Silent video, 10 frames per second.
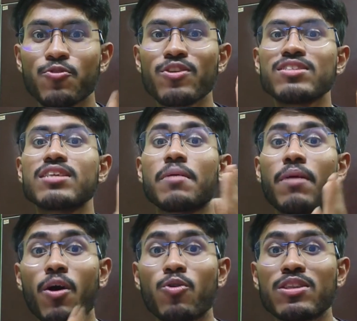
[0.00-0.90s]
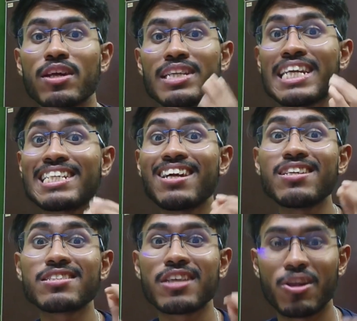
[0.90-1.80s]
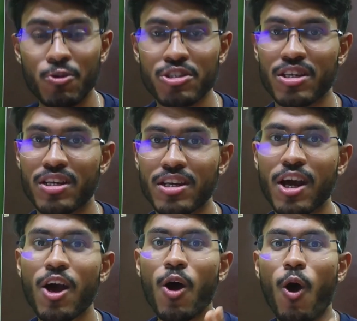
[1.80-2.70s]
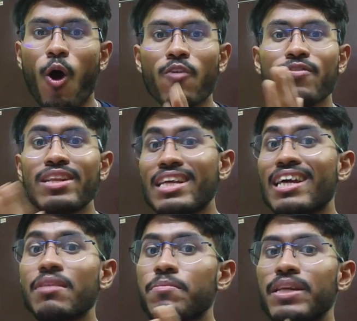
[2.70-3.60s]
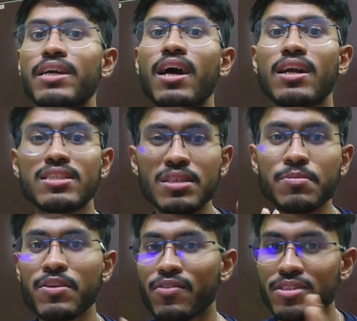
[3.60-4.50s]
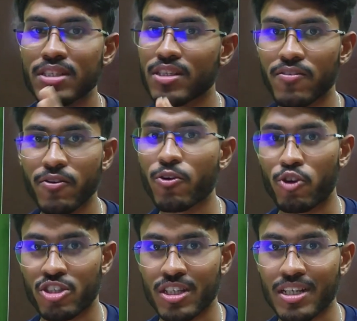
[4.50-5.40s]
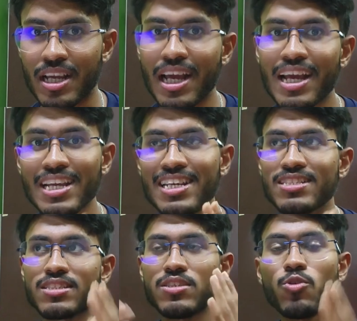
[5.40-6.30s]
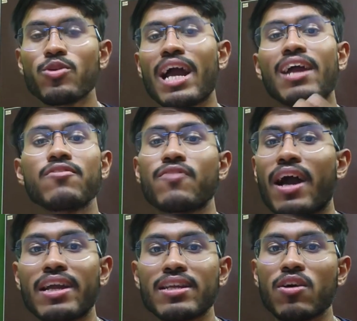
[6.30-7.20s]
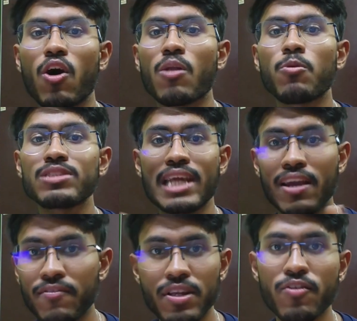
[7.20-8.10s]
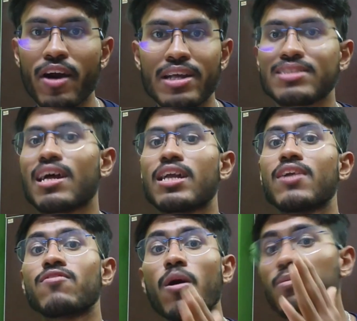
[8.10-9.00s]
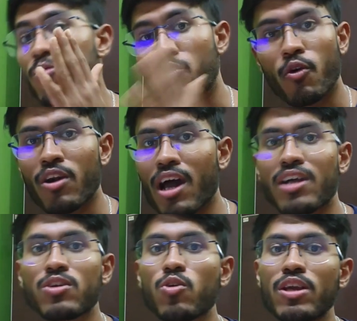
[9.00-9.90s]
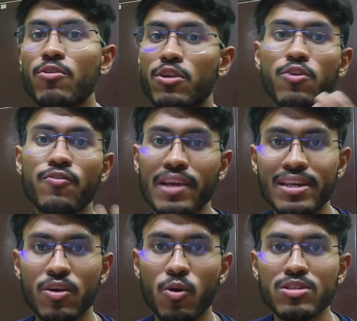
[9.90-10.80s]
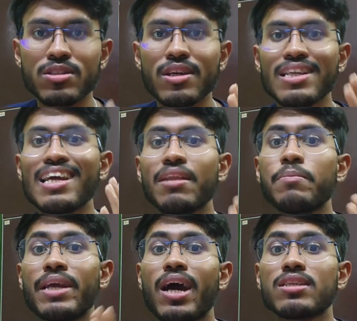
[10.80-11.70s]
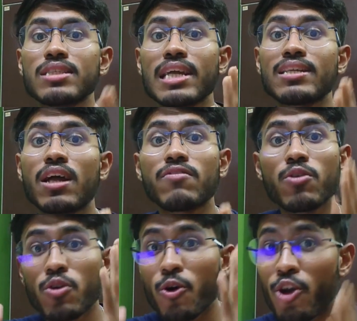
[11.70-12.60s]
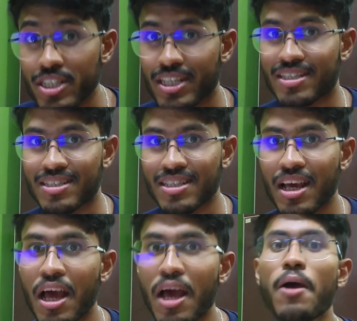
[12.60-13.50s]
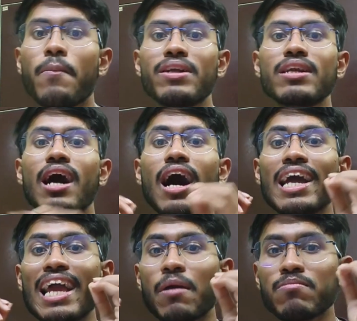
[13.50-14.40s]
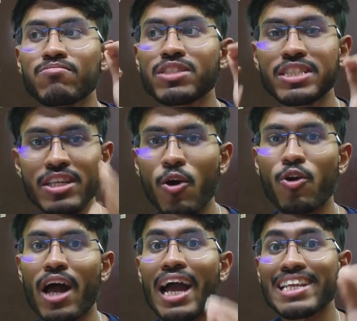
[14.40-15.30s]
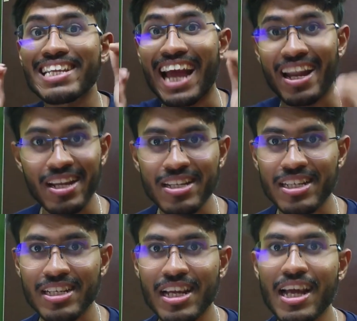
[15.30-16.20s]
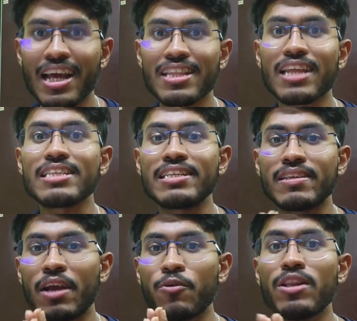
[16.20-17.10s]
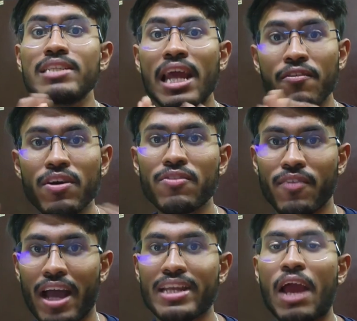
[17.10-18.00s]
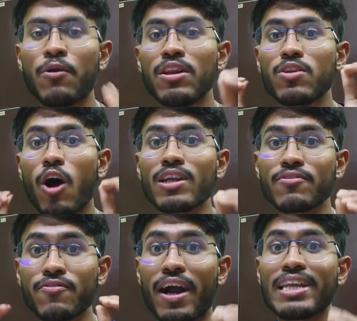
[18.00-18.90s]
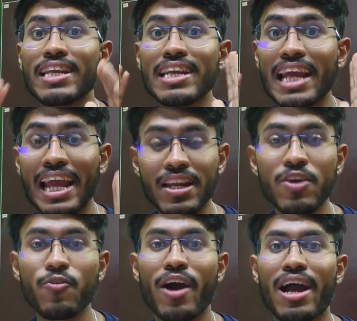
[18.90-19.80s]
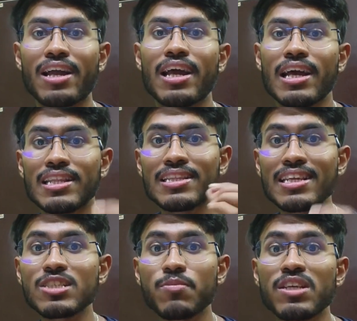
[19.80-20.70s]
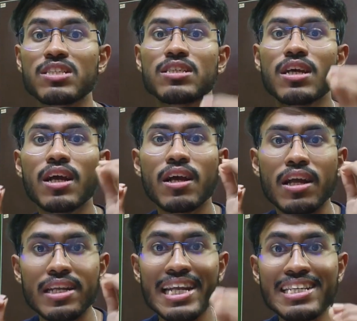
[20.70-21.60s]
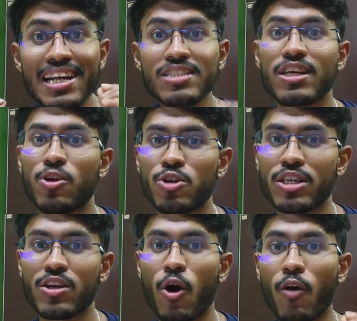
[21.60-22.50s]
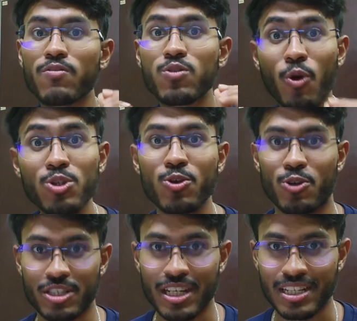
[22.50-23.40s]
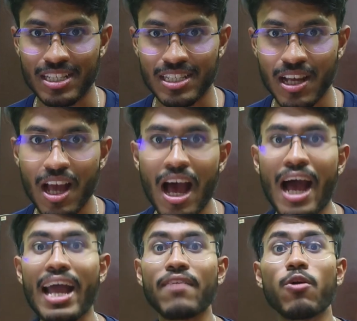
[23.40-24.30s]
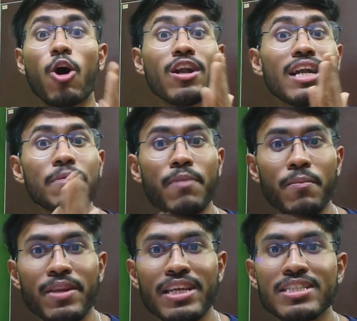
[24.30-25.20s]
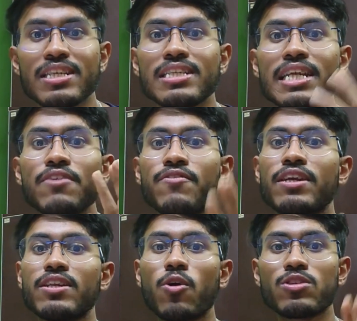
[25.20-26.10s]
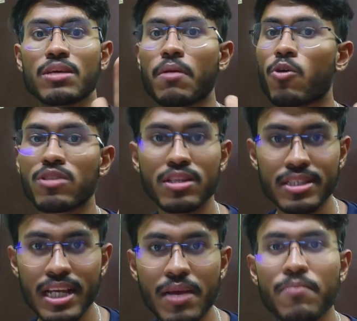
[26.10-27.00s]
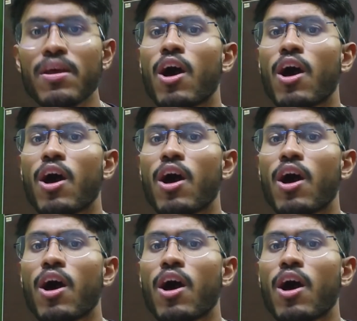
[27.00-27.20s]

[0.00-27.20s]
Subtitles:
which is about the detailed solution of real BARC previous interview question. Yes, you can find almost everywhere, starting from Quora to YouTube videos, the real BRC interview questions. But I am sure, I guarantee that you will never find, you will not find in anywhere this much detailed solution of those questions. I have already published 3 videos about the same